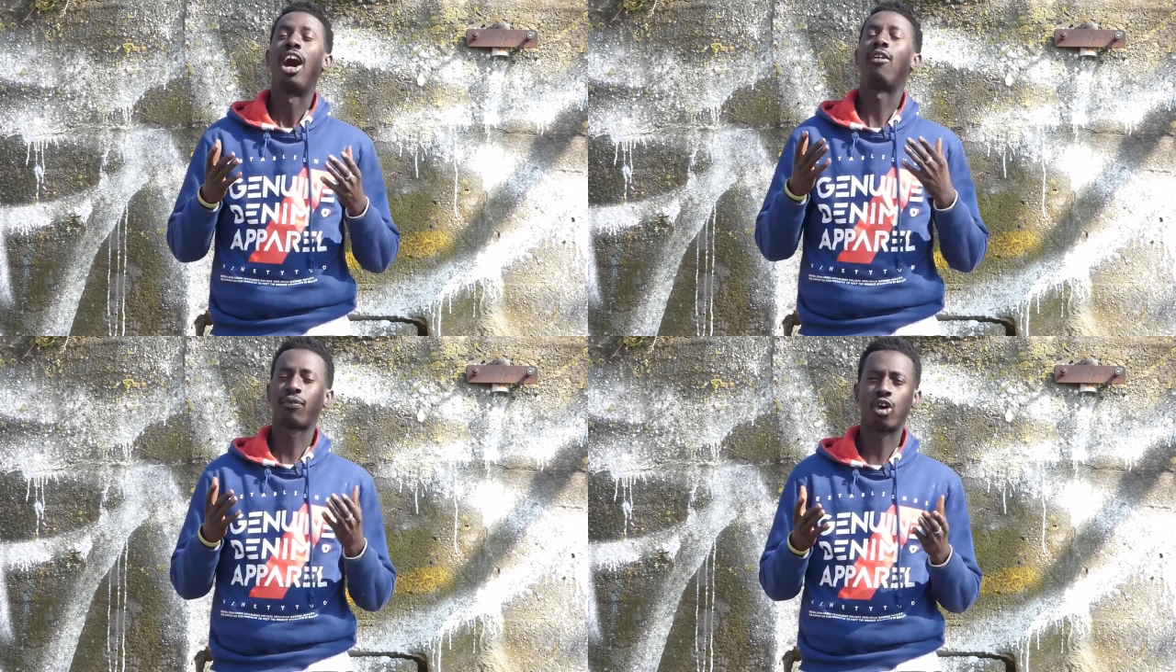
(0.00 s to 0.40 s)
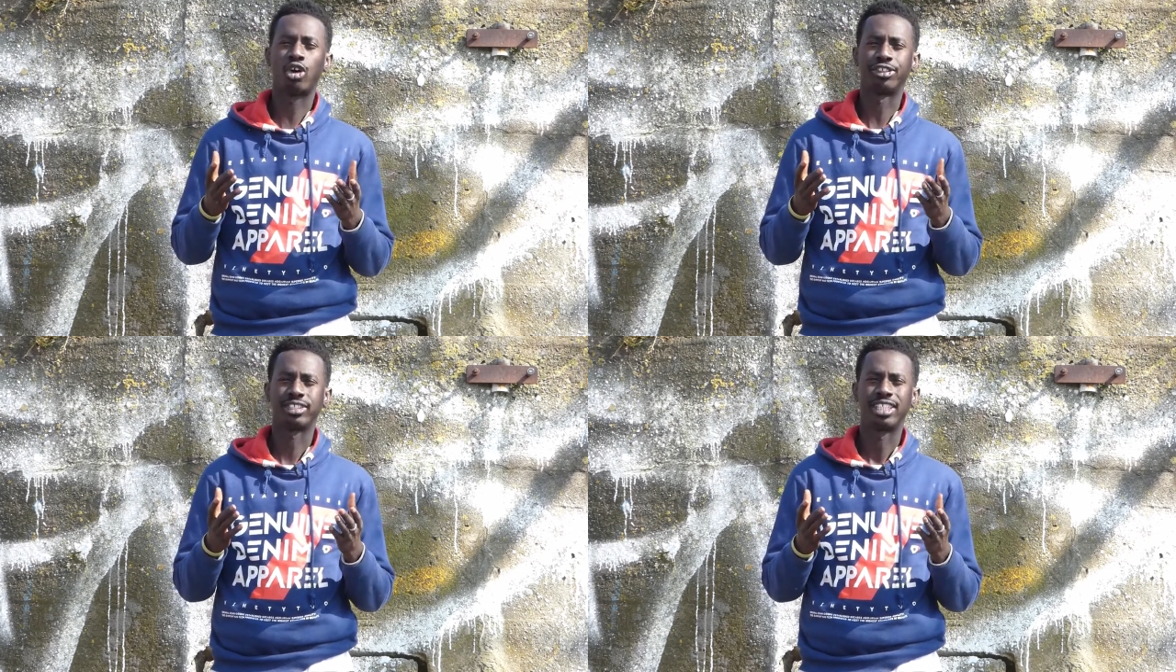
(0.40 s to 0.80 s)
Of
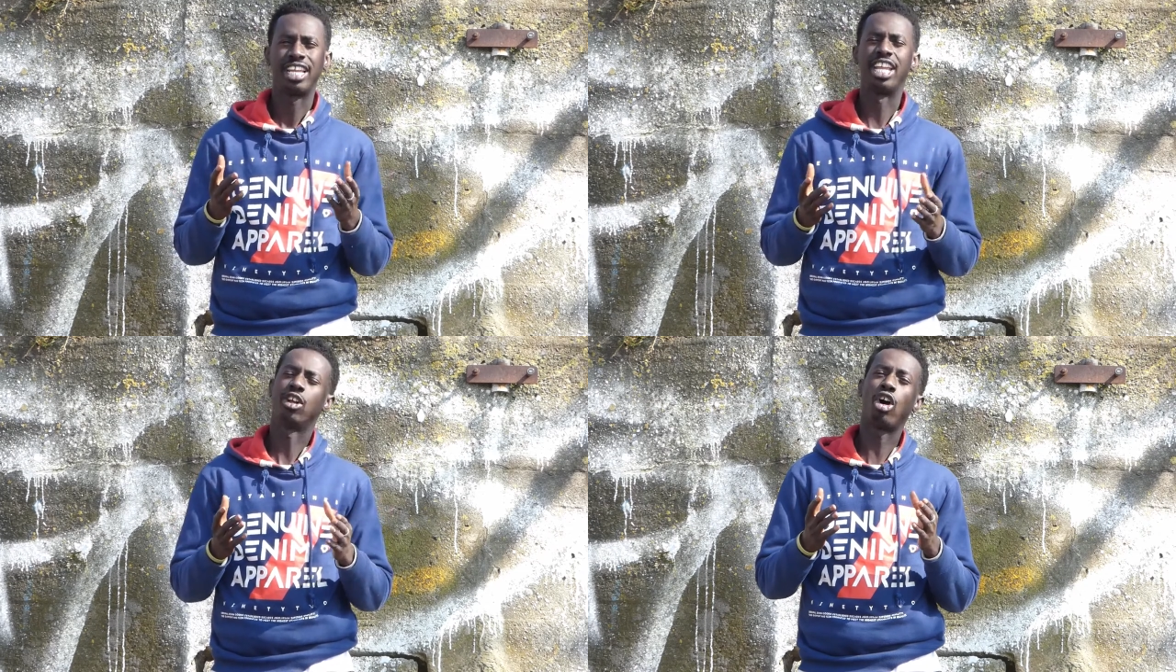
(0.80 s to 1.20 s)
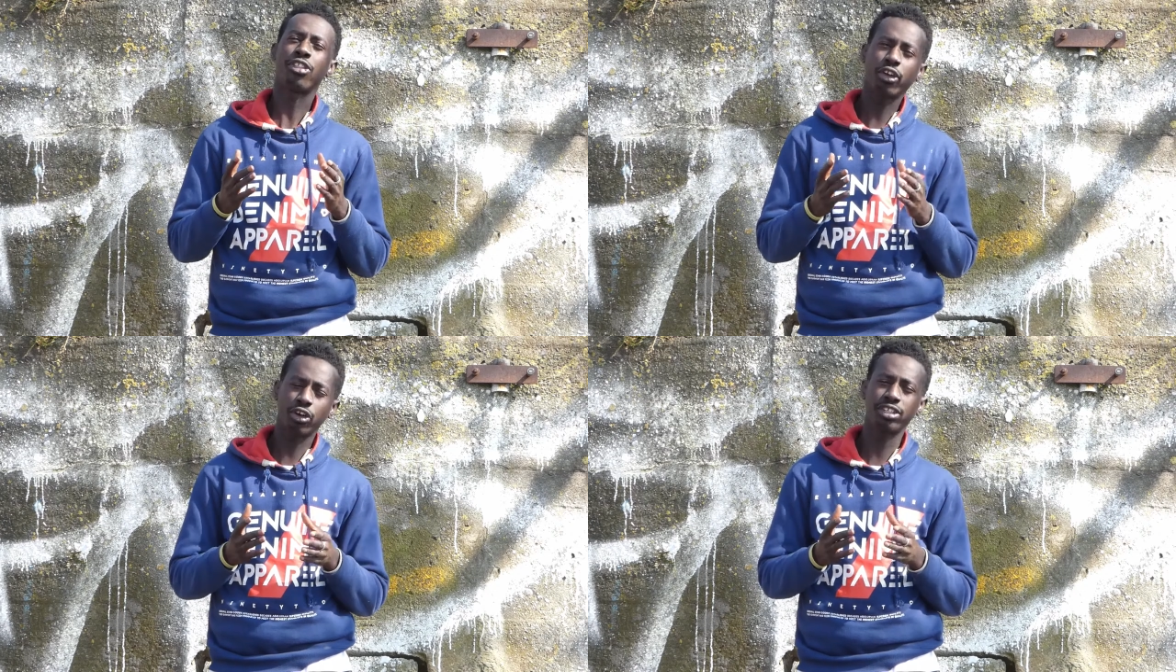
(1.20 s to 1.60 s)
course, in
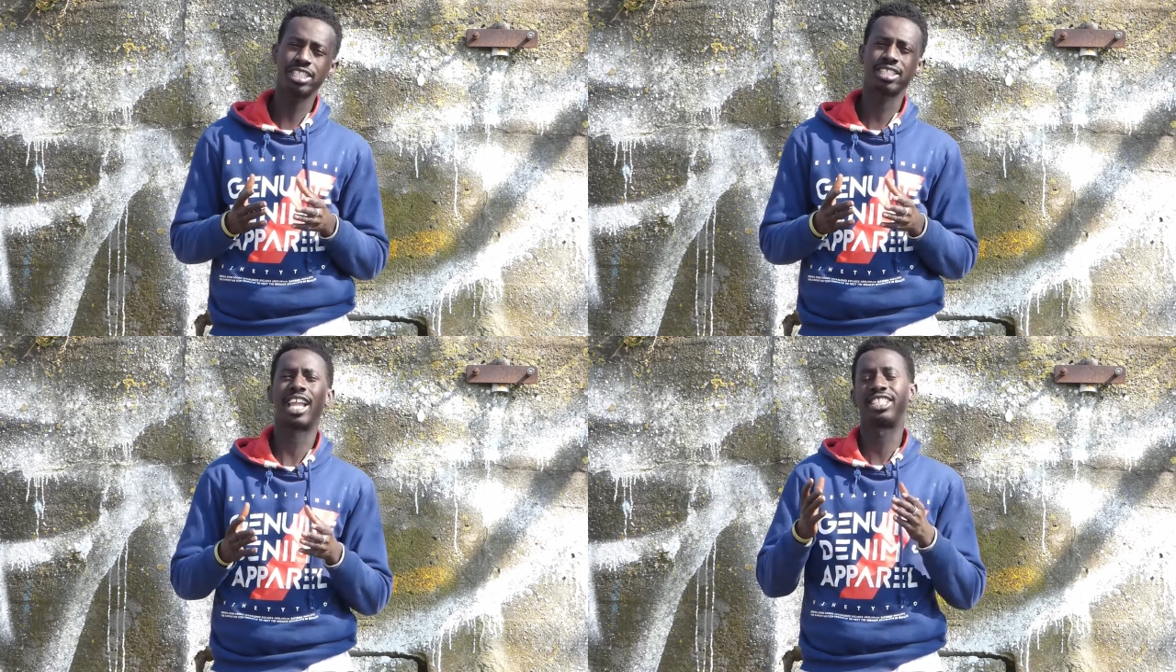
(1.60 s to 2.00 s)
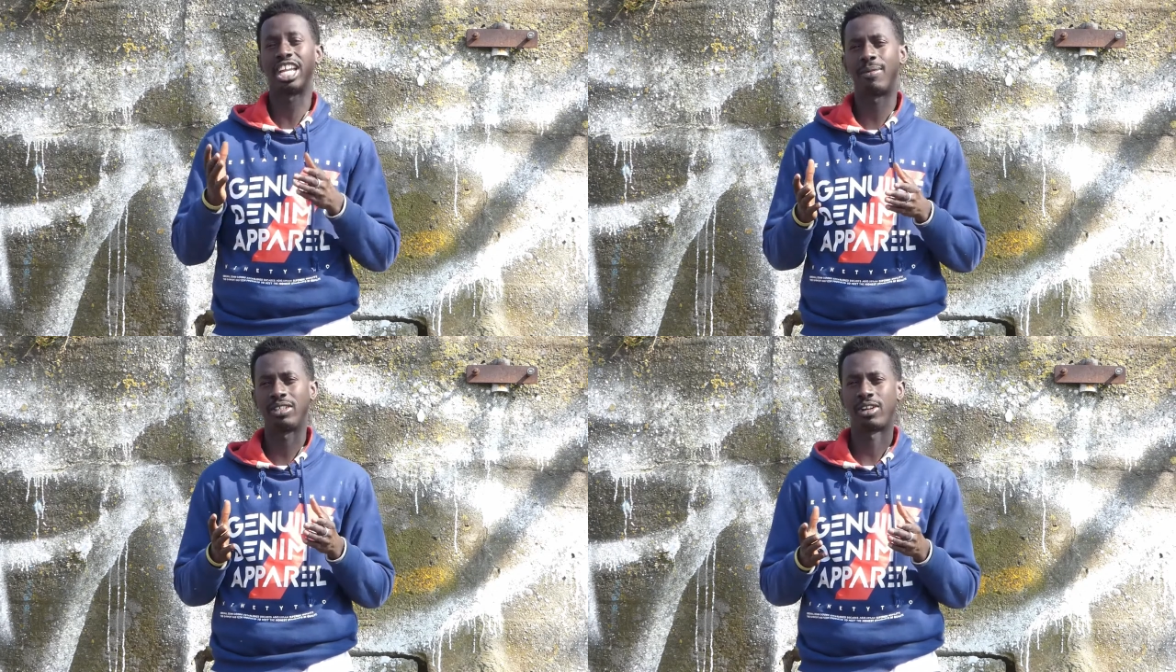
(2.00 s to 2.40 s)
other countries like
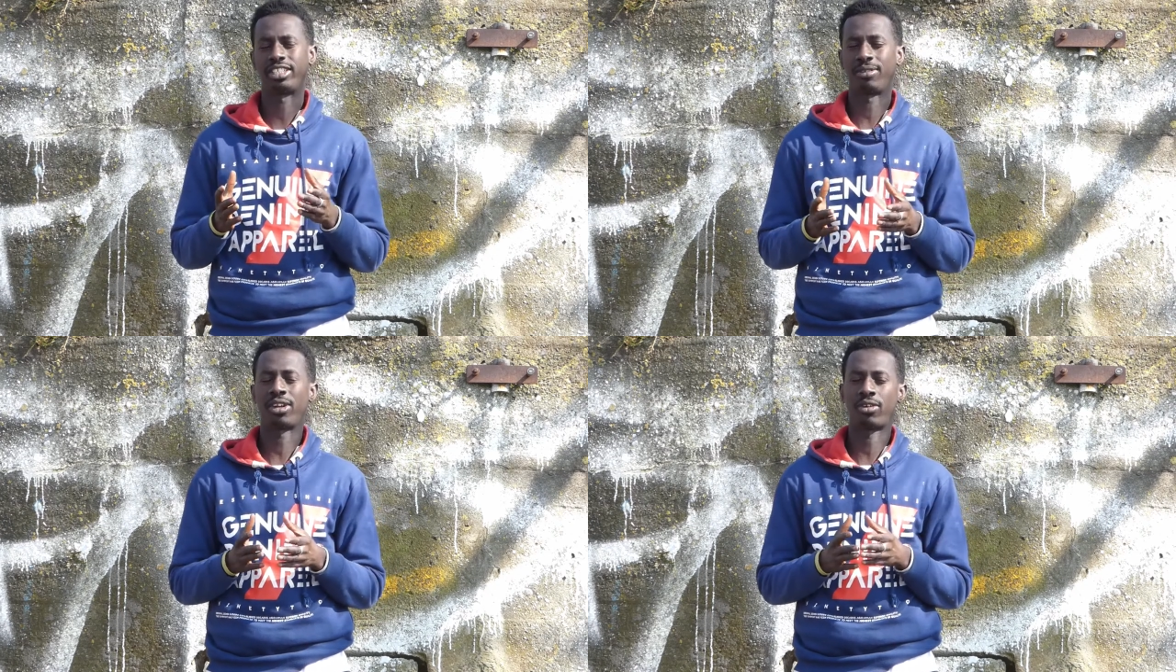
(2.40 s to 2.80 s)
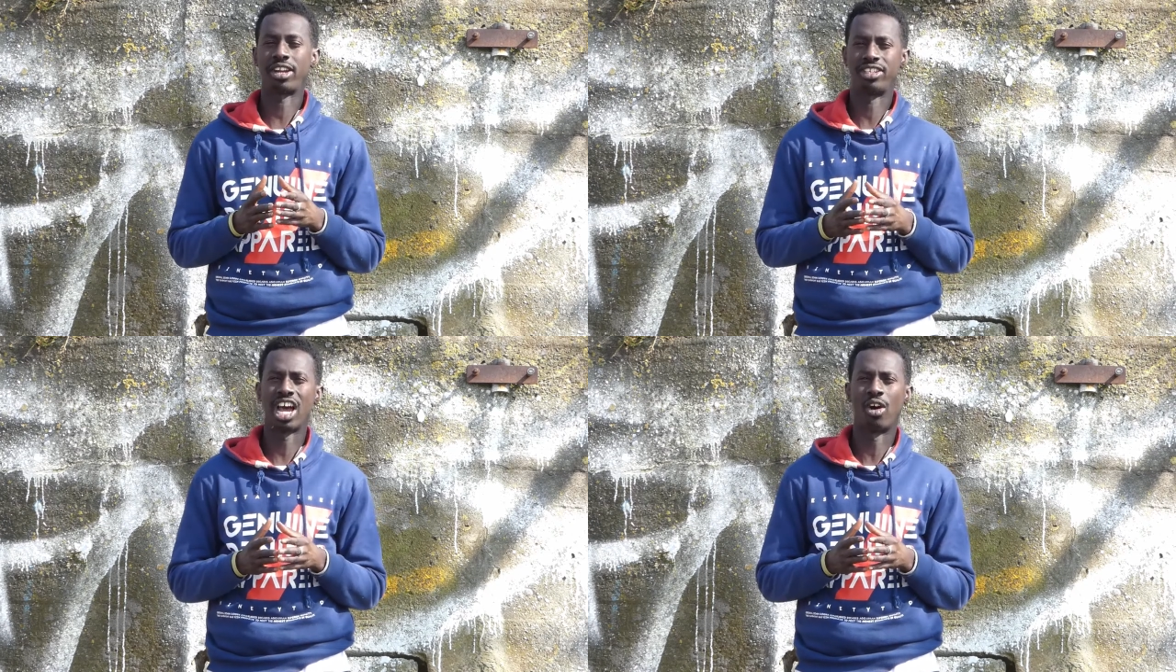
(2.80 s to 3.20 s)
Germany
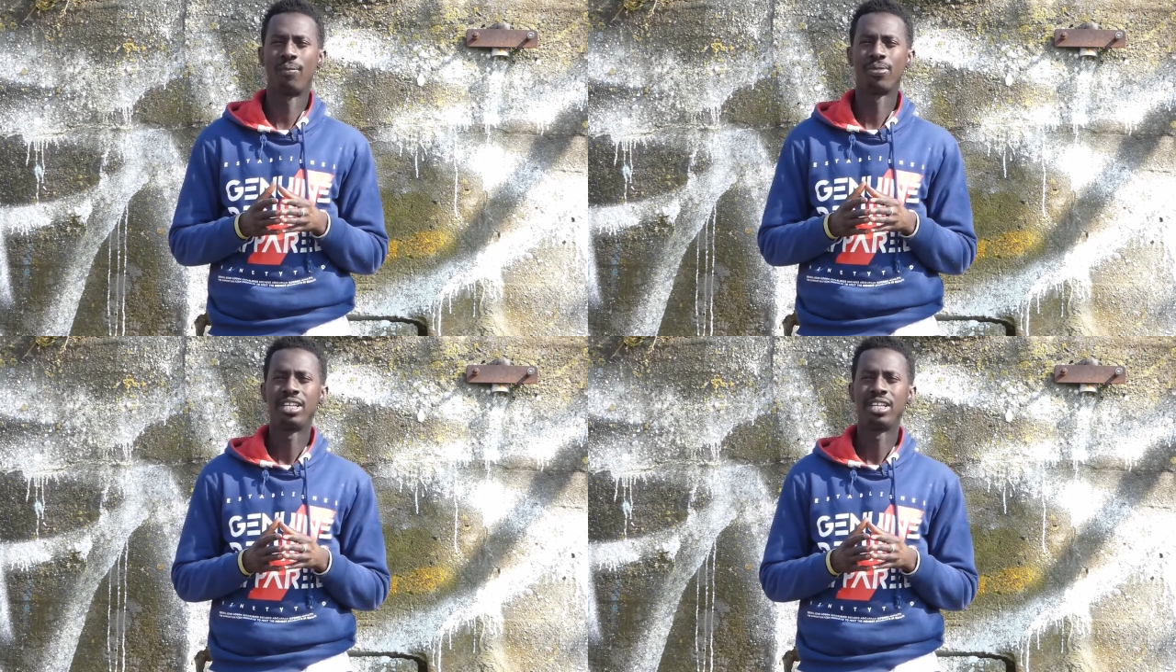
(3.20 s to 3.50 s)
right now,